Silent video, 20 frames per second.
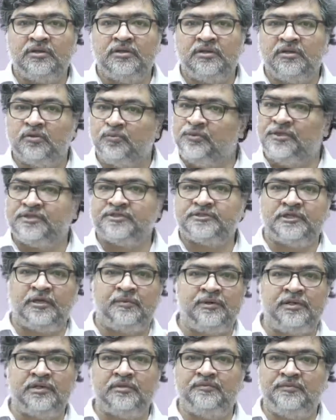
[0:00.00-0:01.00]
which
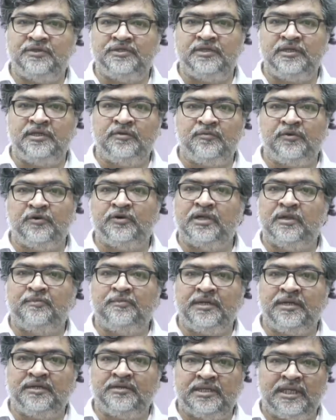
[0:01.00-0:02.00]
cover with
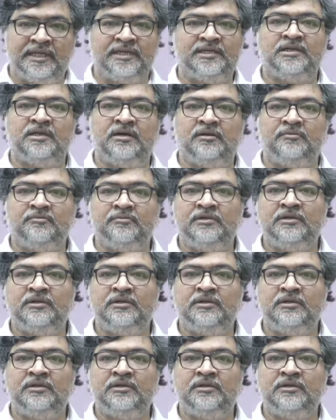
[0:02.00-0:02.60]
infographic, diagram,